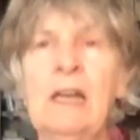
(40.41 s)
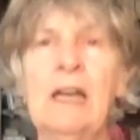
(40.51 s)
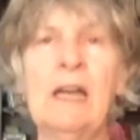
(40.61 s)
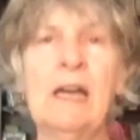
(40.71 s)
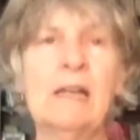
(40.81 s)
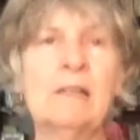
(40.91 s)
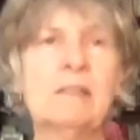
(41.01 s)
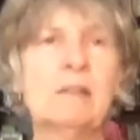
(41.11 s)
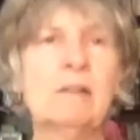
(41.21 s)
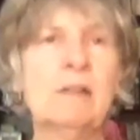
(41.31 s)
And
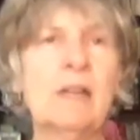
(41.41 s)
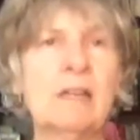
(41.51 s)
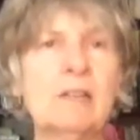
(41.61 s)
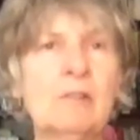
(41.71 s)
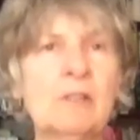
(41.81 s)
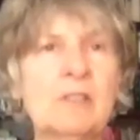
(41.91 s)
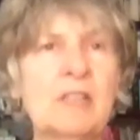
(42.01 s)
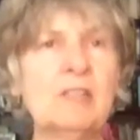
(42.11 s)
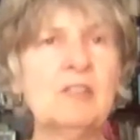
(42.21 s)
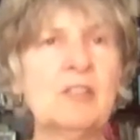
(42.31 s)
that your
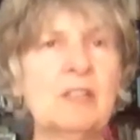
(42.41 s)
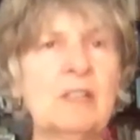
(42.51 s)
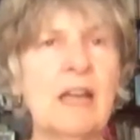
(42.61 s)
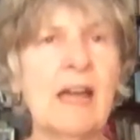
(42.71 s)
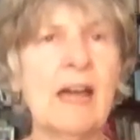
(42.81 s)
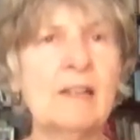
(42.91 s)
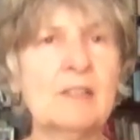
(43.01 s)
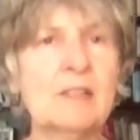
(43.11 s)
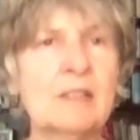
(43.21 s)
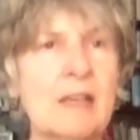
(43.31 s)
attention
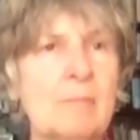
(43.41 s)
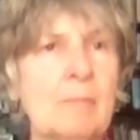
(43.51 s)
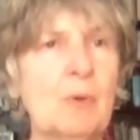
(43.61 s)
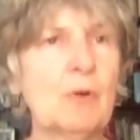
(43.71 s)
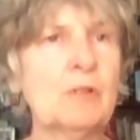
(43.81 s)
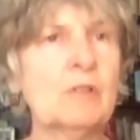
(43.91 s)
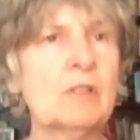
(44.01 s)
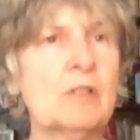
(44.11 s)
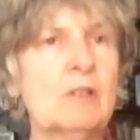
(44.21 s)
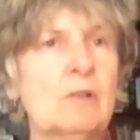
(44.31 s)
as is important
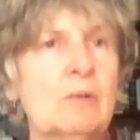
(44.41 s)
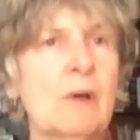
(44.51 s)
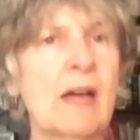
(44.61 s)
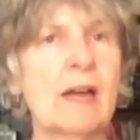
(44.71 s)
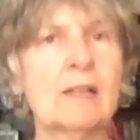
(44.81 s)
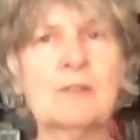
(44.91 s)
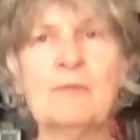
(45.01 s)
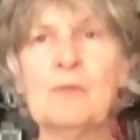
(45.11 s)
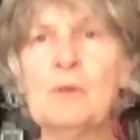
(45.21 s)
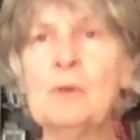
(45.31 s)
to you as
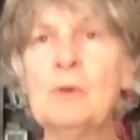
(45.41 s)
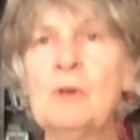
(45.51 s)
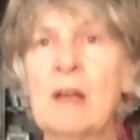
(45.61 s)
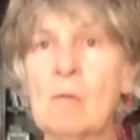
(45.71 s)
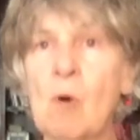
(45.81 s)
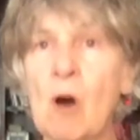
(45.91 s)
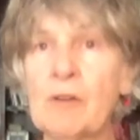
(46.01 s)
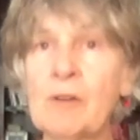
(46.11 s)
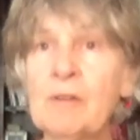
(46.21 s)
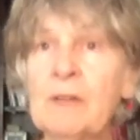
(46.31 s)
food and water,